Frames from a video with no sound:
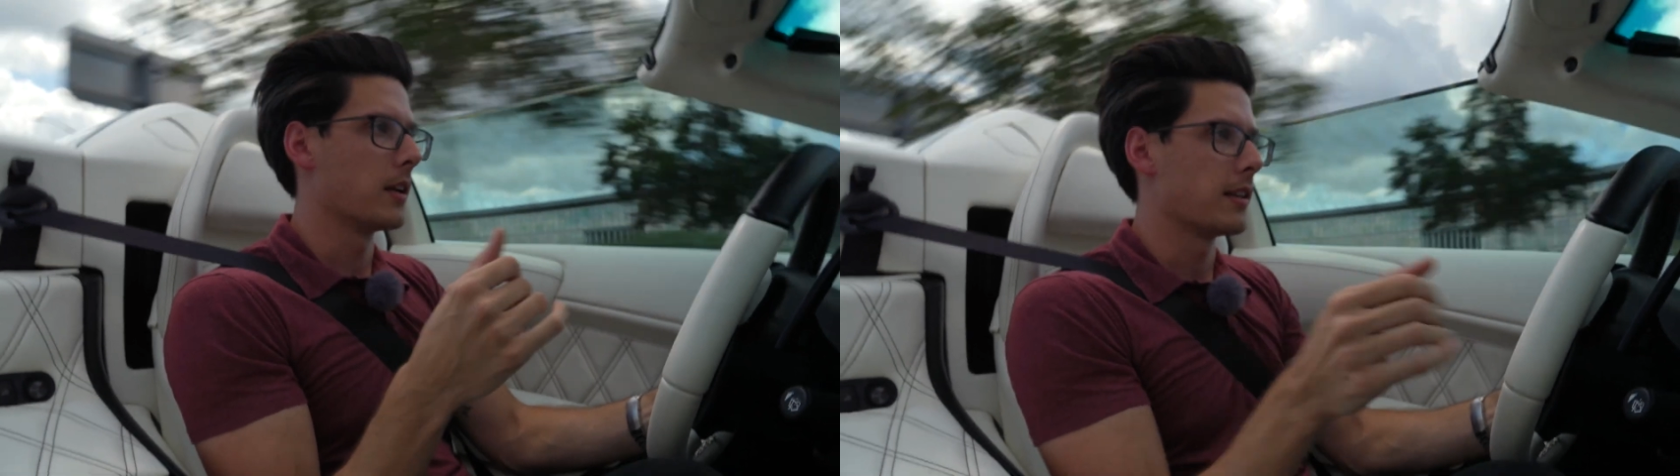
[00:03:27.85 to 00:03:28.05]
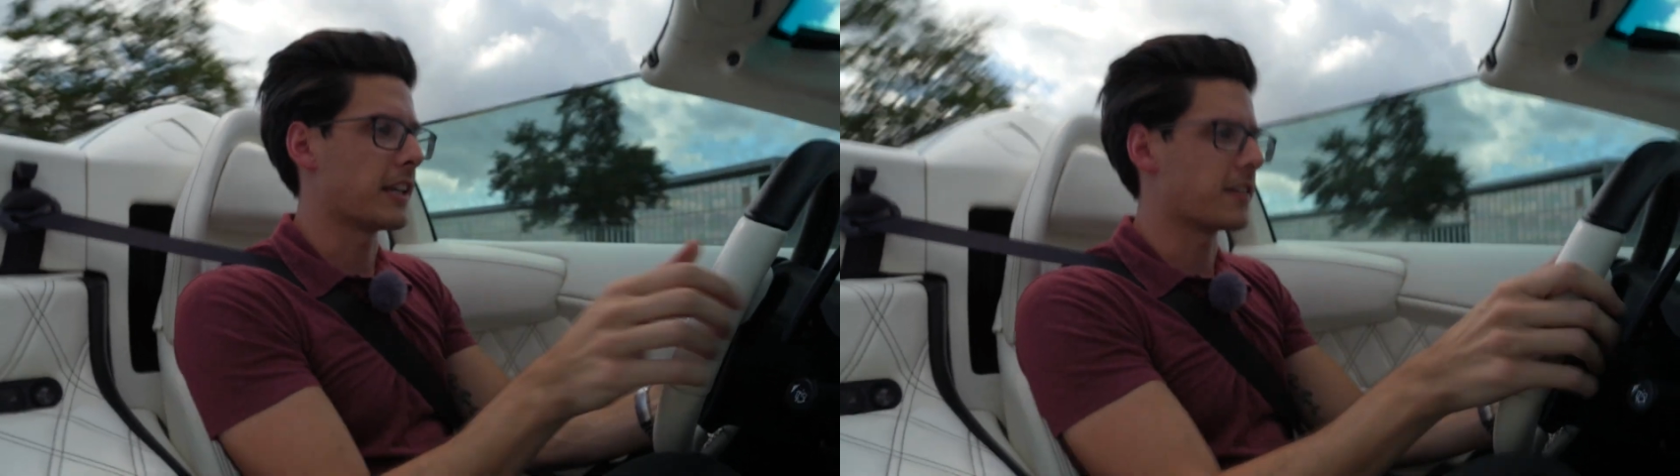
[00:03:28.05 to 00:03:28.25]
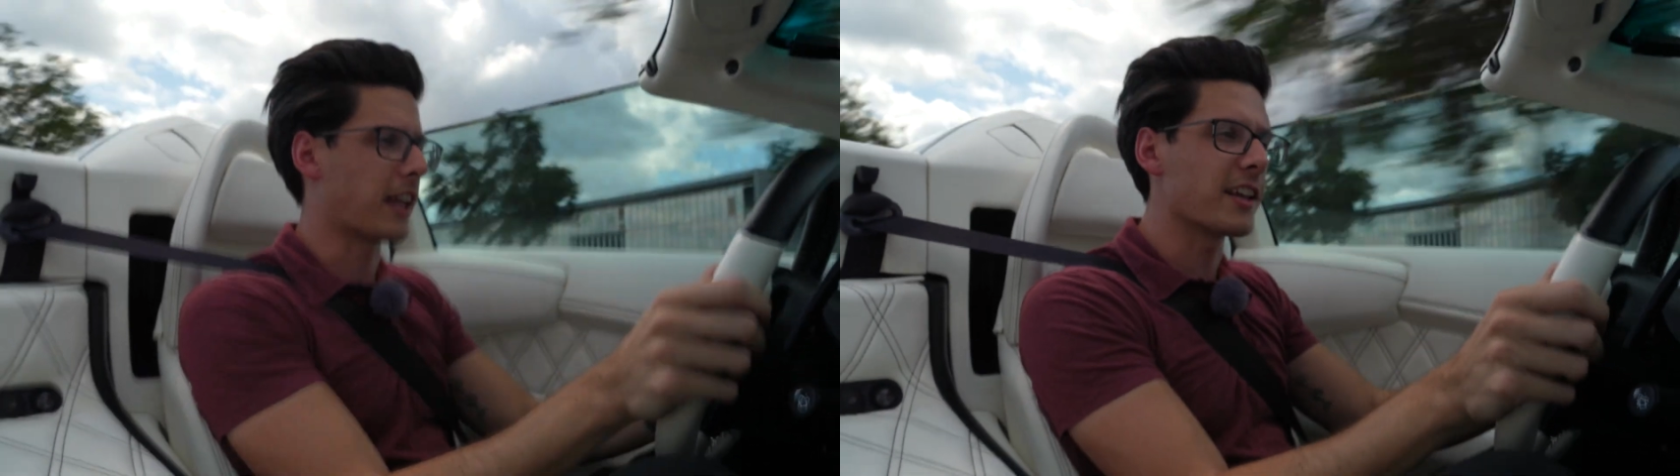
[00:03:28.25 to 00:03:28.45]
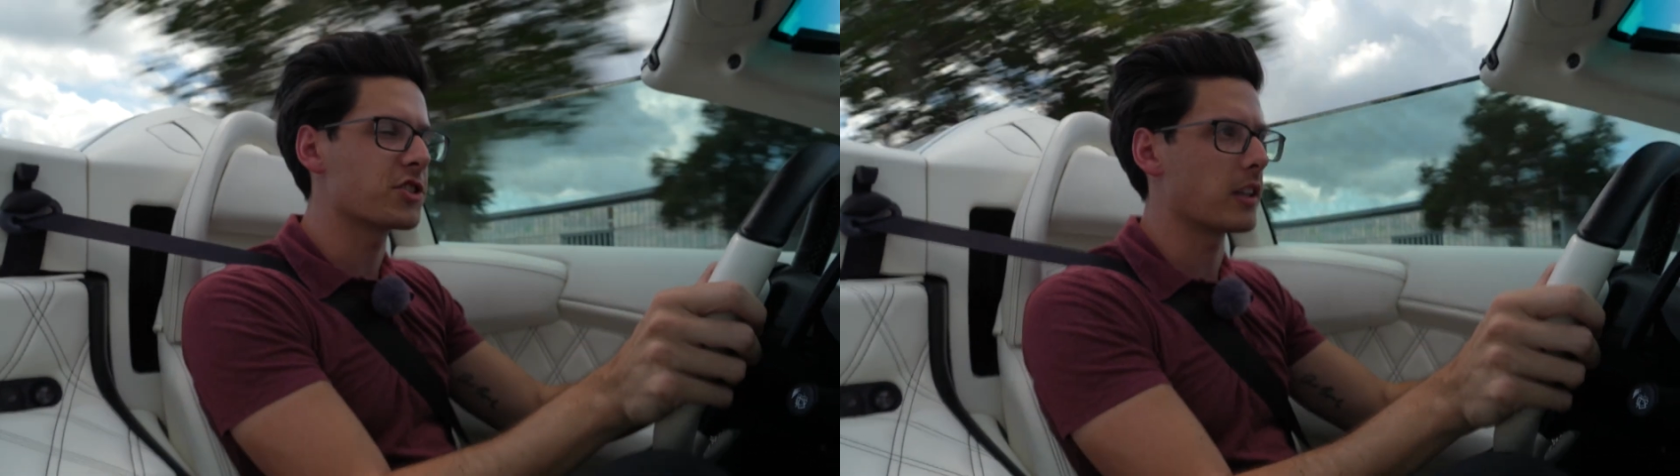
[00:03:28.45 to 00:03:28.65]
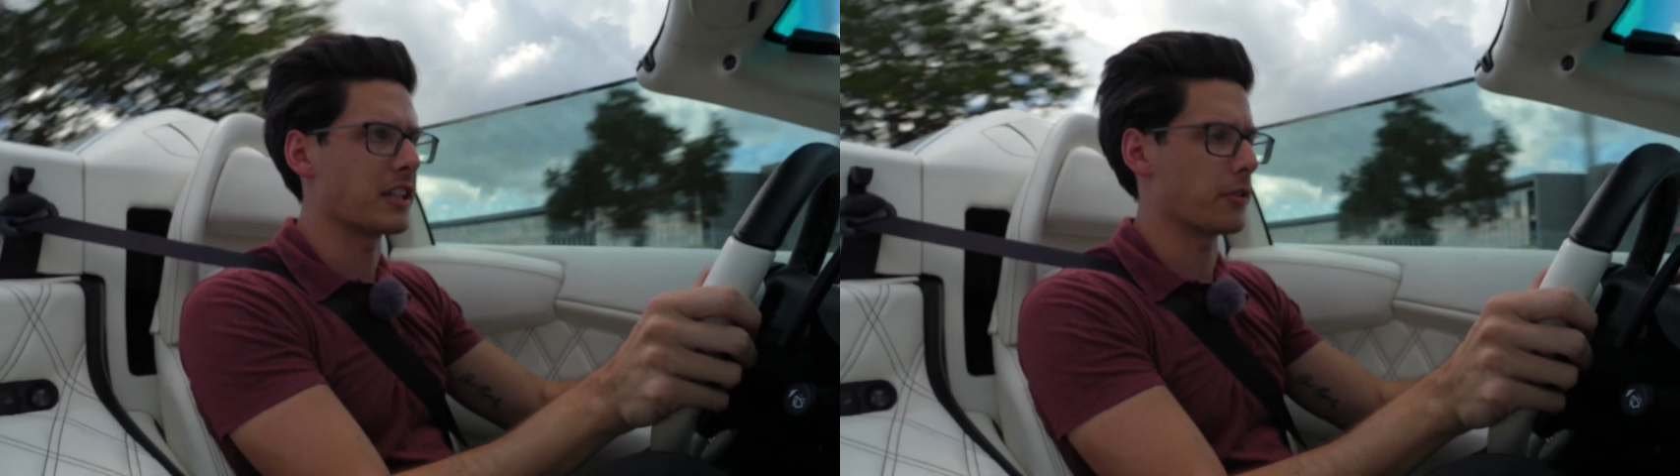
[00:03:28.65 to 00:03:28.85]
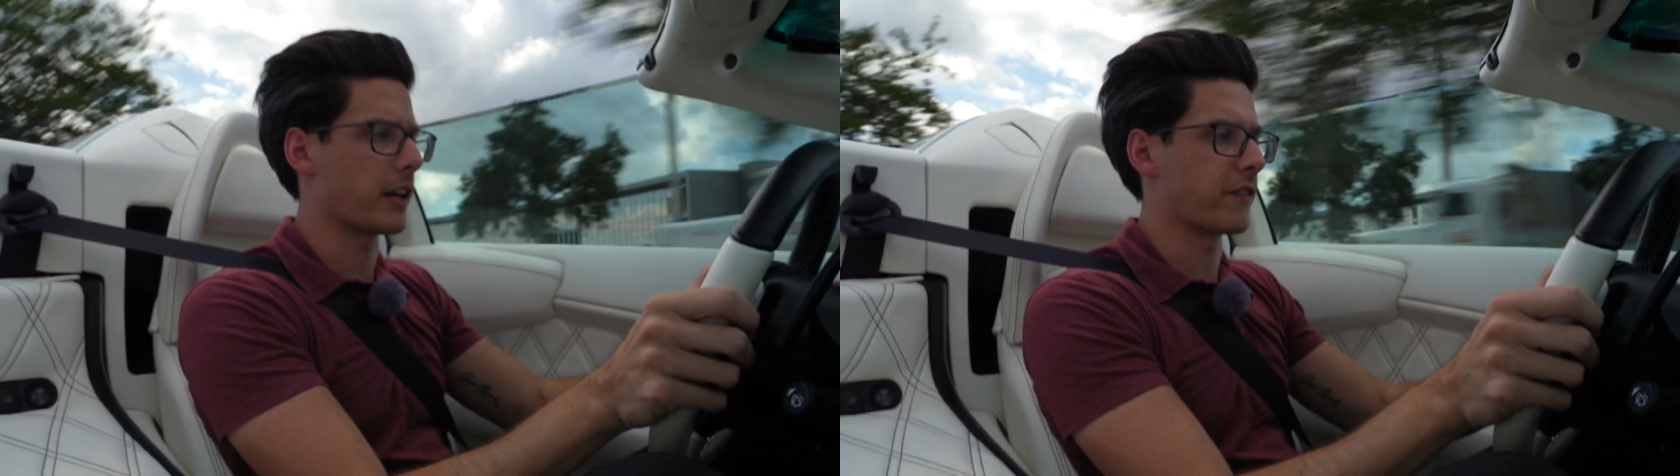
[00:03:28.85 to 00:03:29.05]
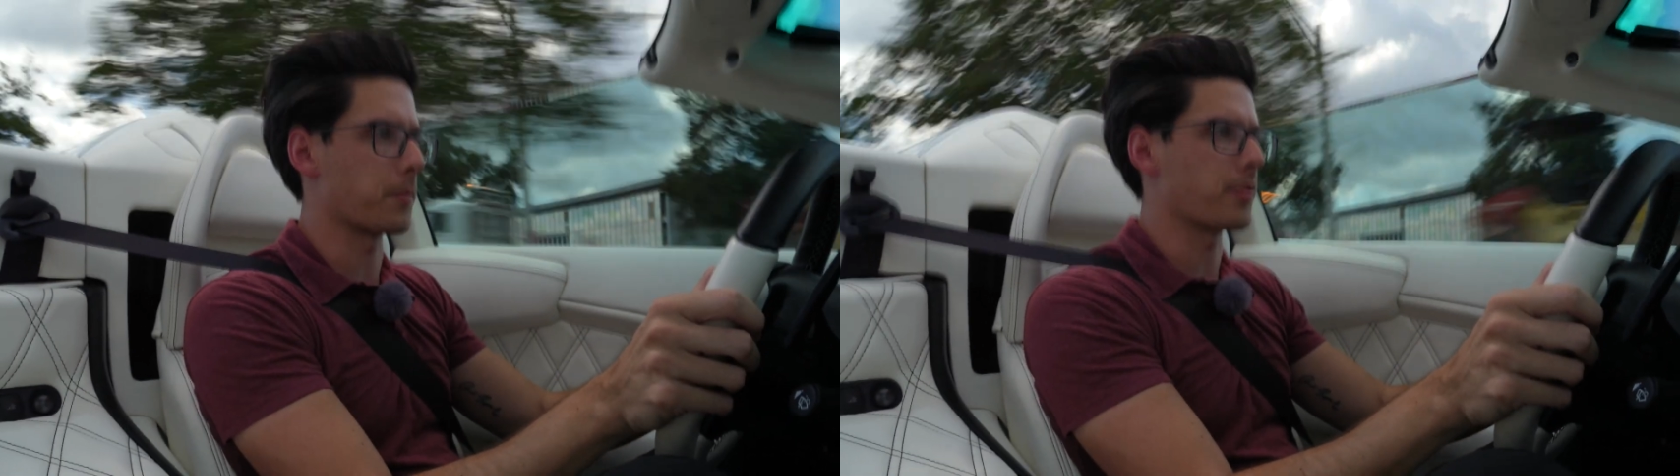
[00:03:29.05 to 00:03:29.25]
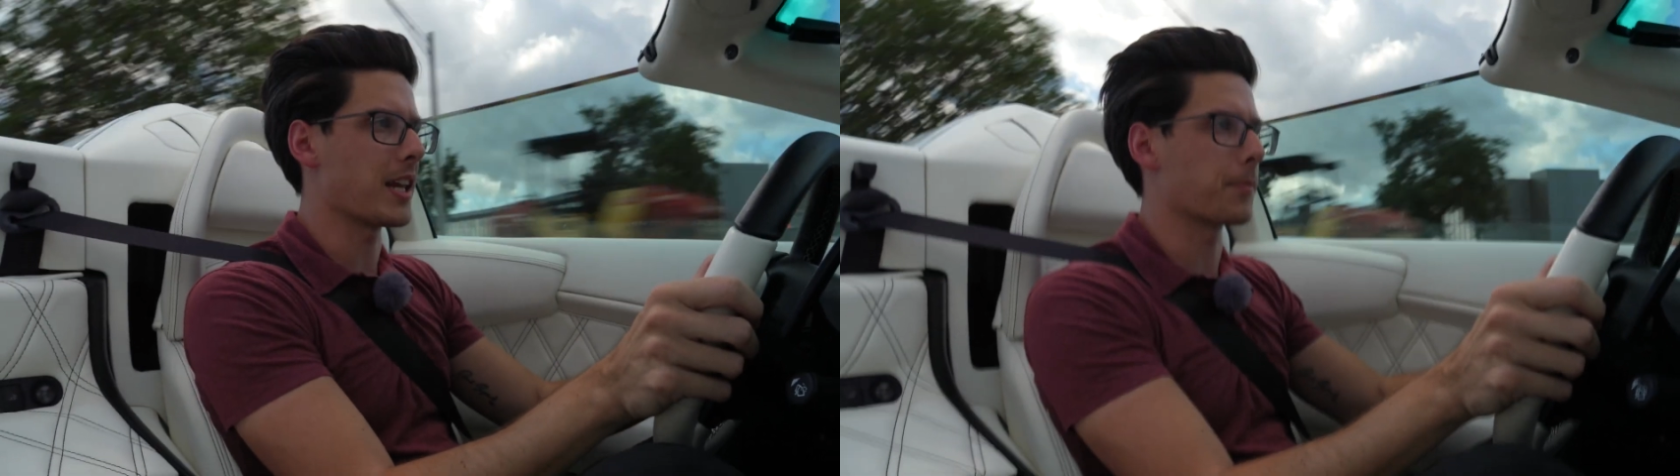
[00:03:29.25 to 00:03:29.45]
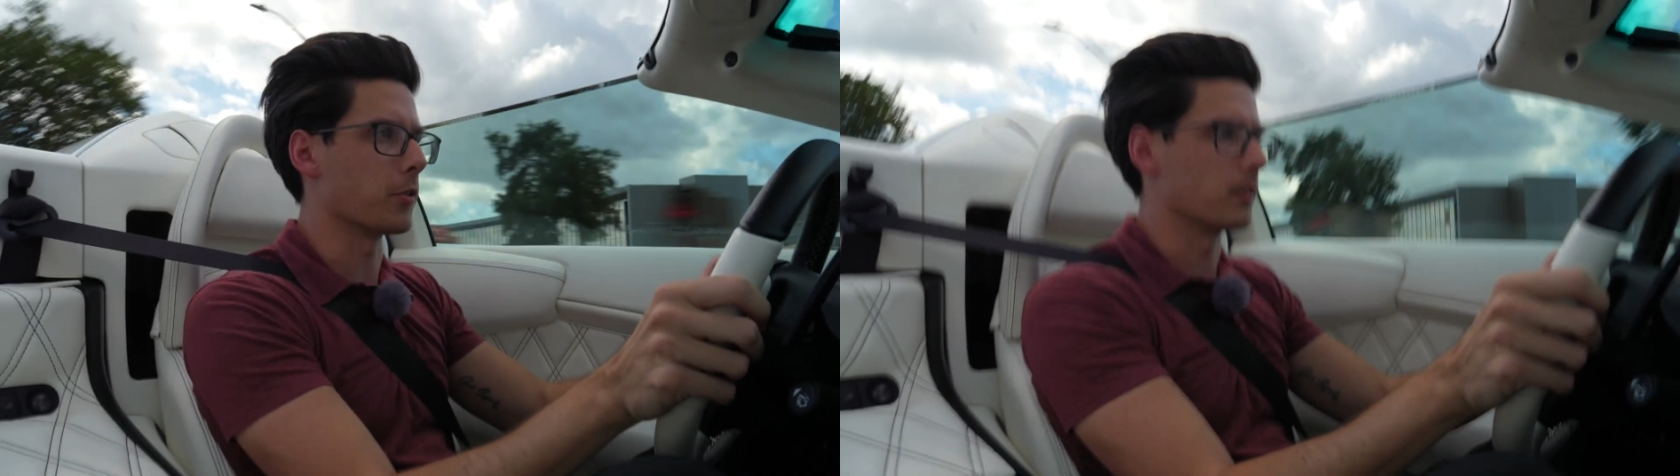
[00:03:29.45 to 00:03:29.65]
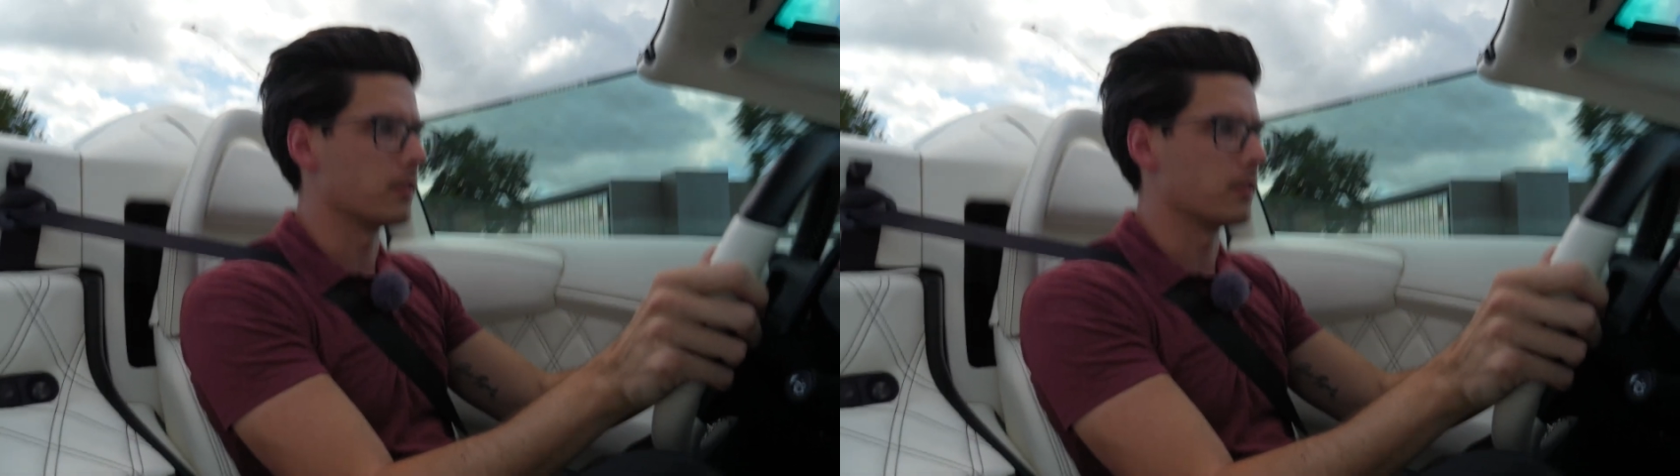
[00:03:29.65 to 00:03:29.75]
the attention that you get from people.